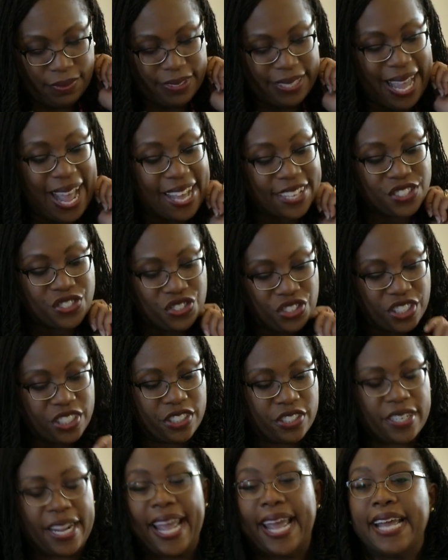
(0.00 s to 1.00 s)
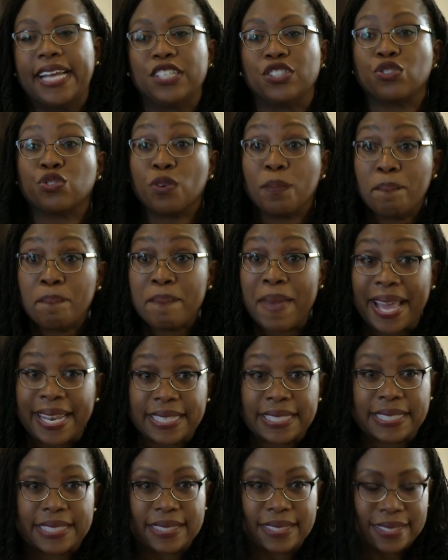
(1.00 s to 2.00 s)
last year a
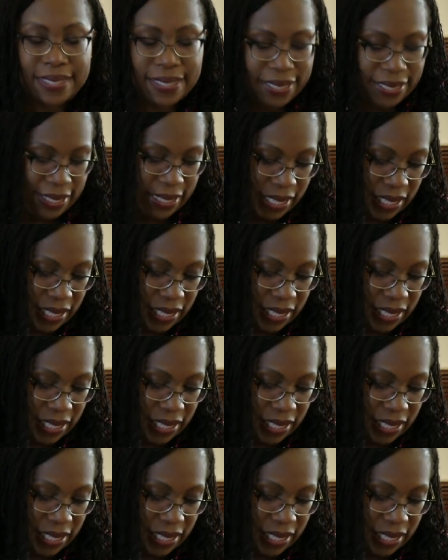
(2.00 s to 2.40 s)
tremendously